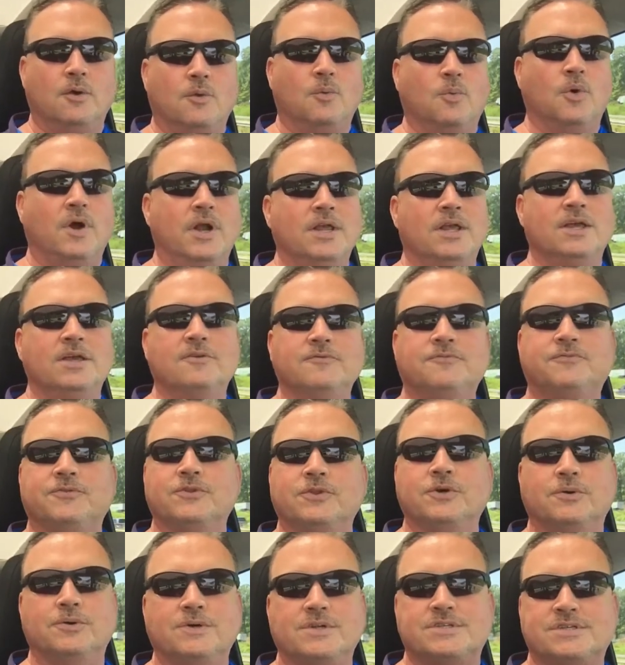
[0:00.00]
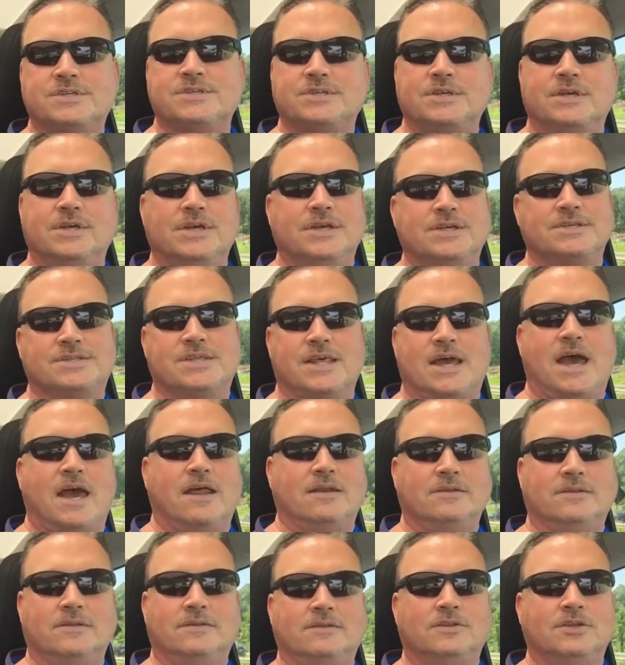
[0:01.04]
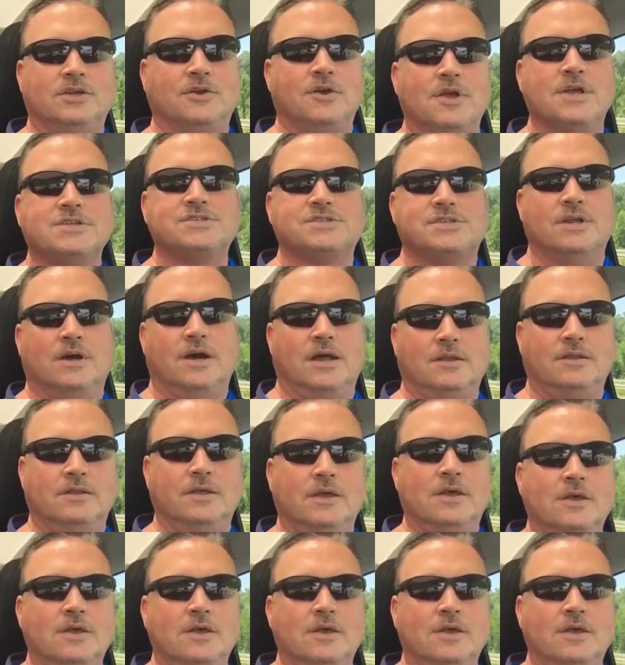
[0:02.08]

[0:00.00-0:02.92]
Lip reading: What influence is that? There is none.